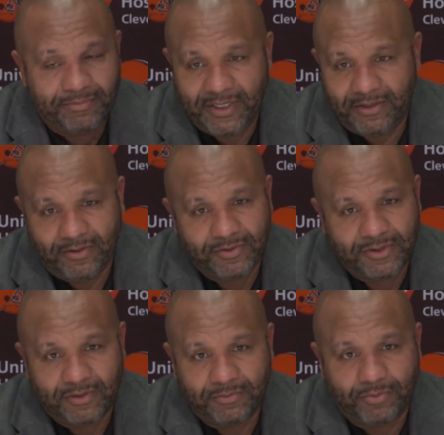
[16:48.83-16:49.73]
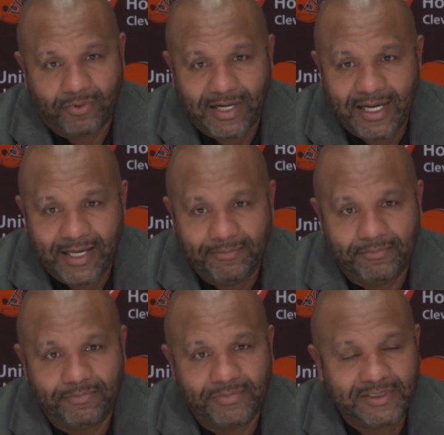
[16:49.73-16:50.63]
I mean, those are
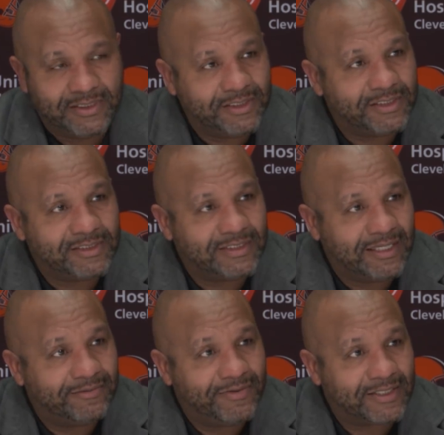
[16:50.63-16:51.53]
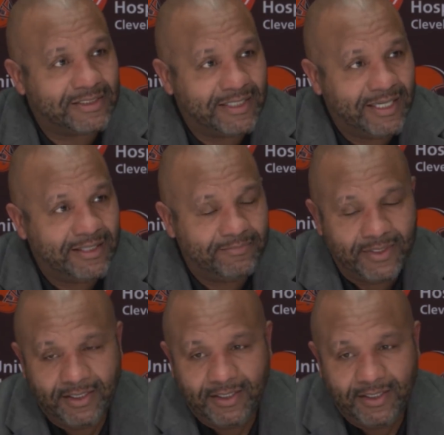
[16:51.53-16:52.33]
prime positions that affect the game.